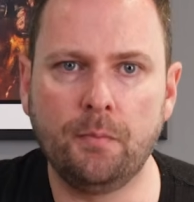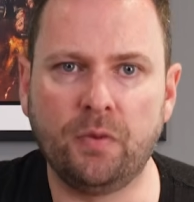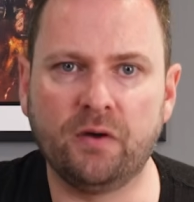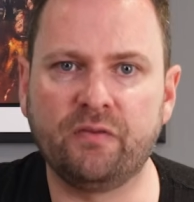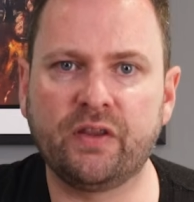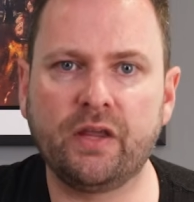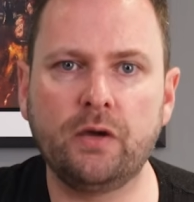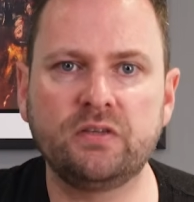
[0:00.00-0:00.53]

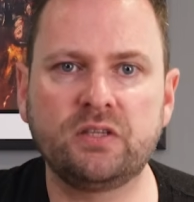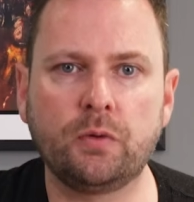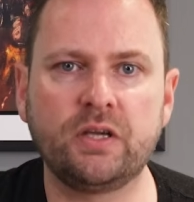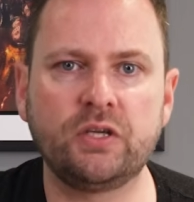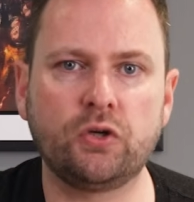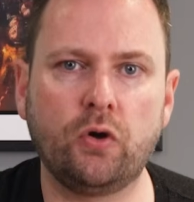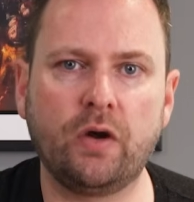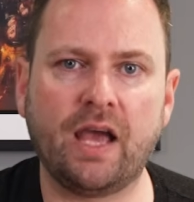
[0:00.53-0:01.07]
But for those who
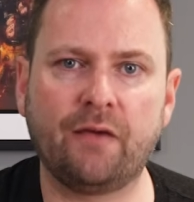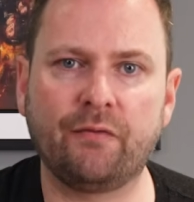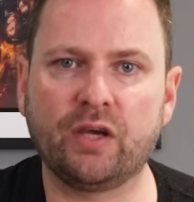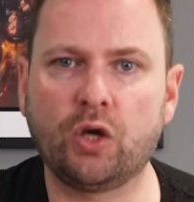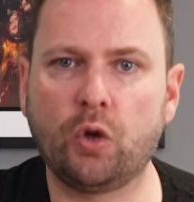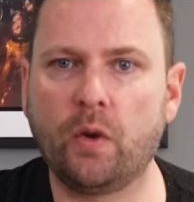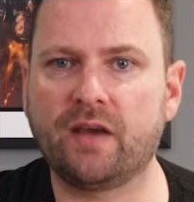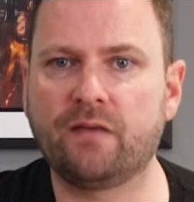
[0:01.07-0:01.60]
enjoy having
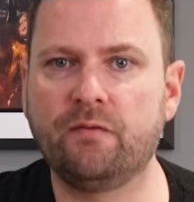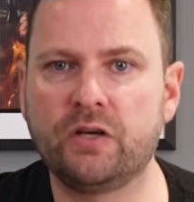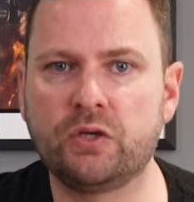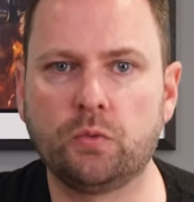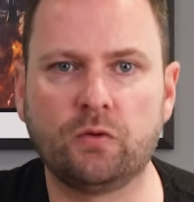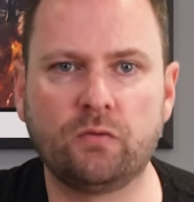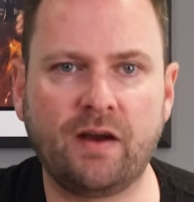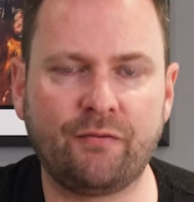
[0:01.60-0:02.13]
quick
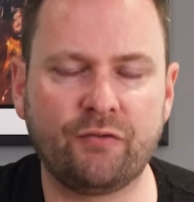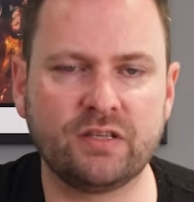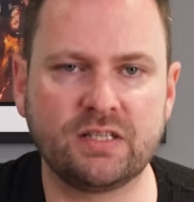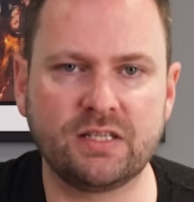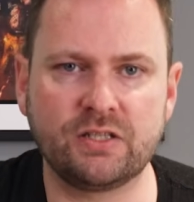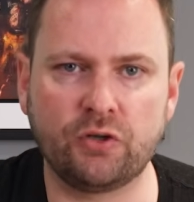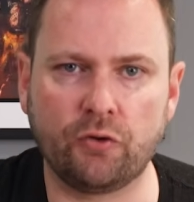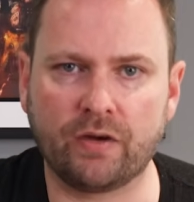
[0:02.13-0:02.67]
visual
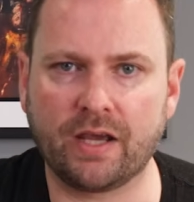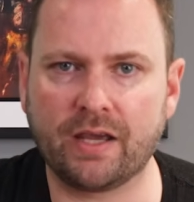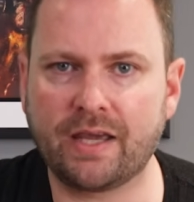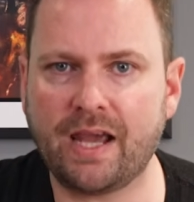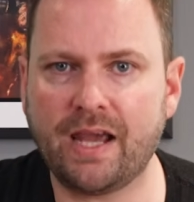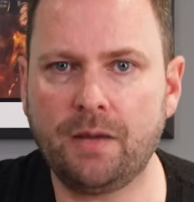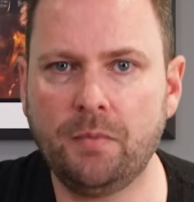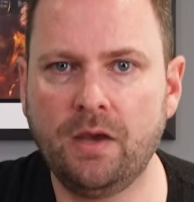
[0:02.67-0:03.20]
references during a
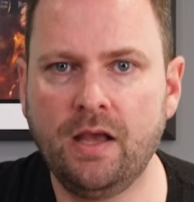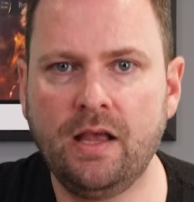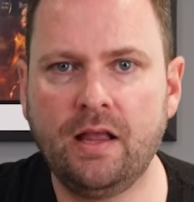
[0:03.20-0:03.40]
game,